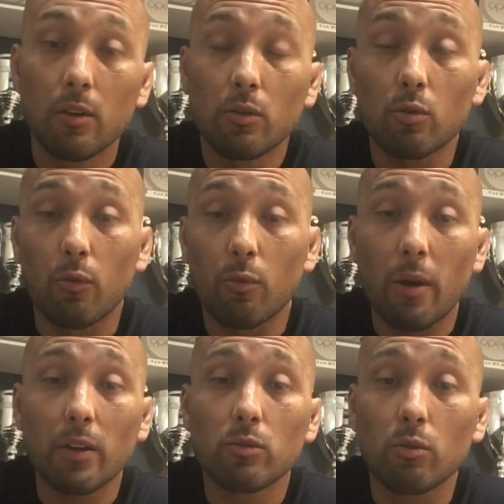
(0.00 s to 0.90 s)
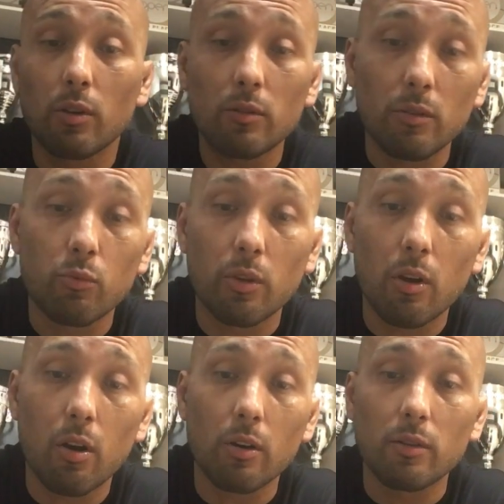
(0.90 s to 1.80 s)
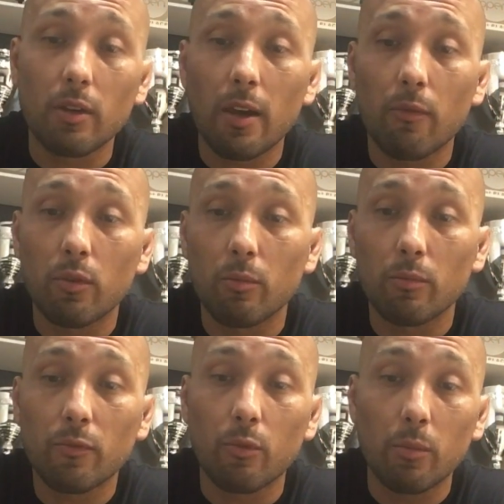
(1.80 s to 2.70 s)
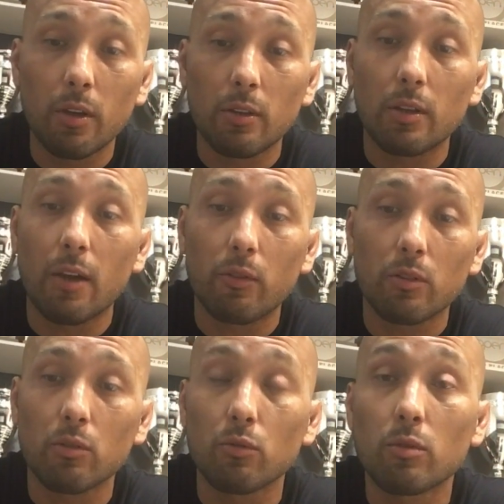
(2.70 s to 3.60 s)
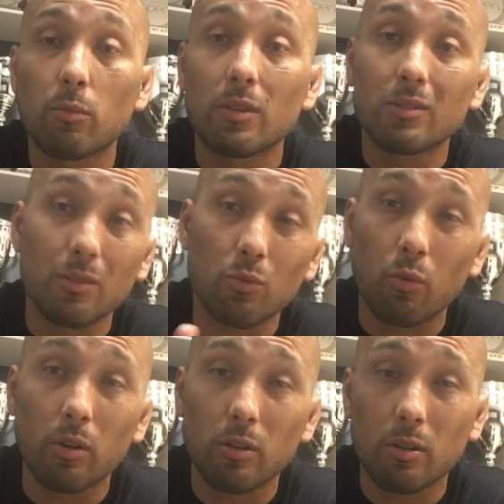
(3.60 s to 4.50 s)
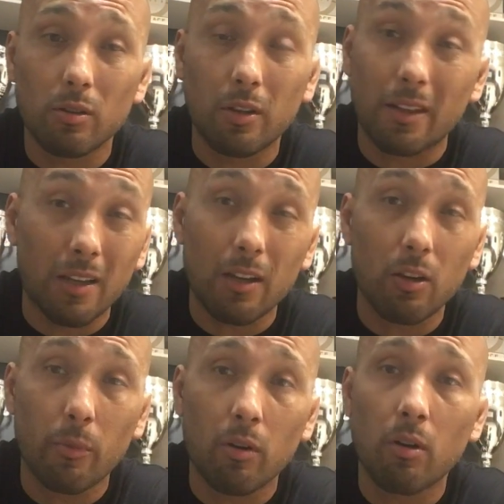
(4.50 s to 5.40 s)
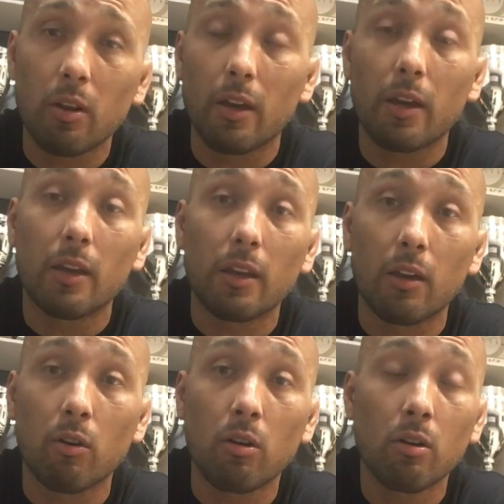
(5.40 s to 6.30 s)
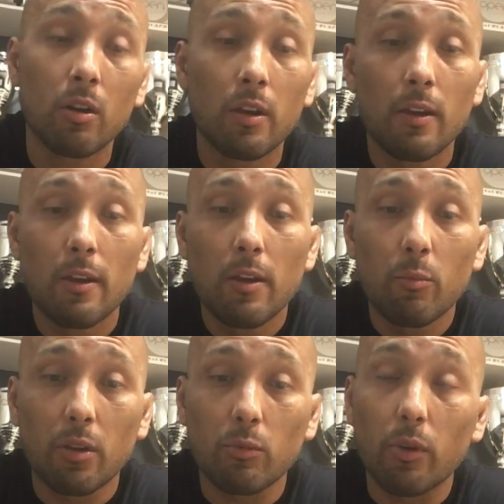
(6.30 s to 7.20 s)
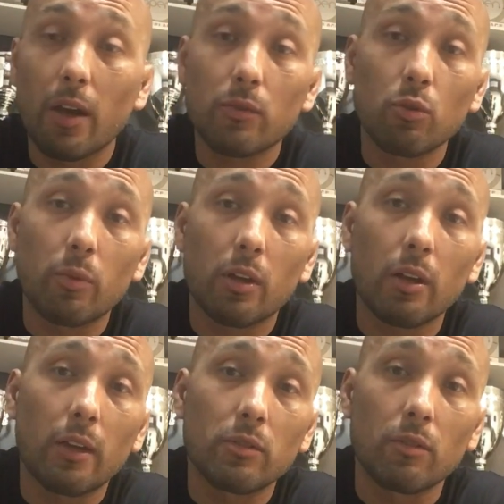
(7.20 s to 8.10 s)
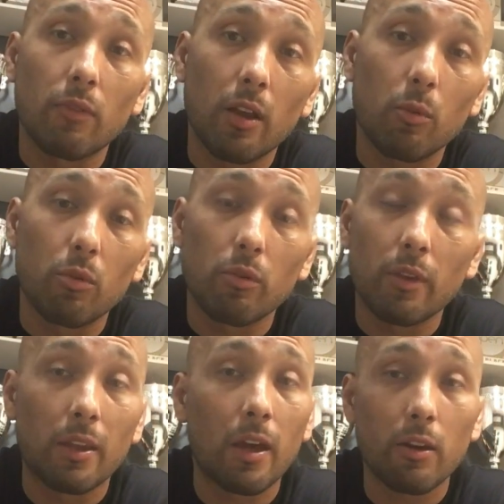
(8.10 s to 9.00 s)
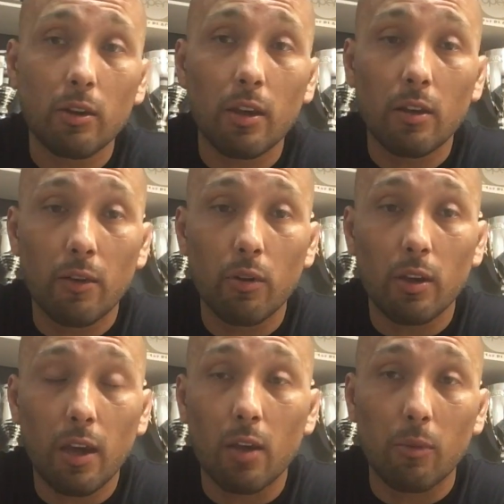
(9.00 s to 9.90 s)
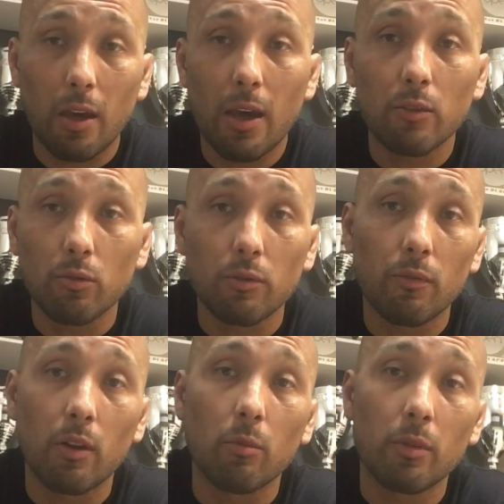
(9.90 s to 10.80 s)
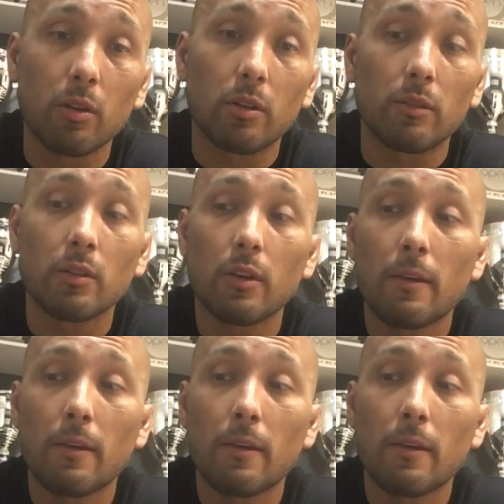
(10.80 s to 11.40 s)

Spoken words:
So for my students, it's really hard to have them, for me, to have an excuse to miss just one, to like not come at all at all, because we have so many classes available. Now, not every academy has those availabilities.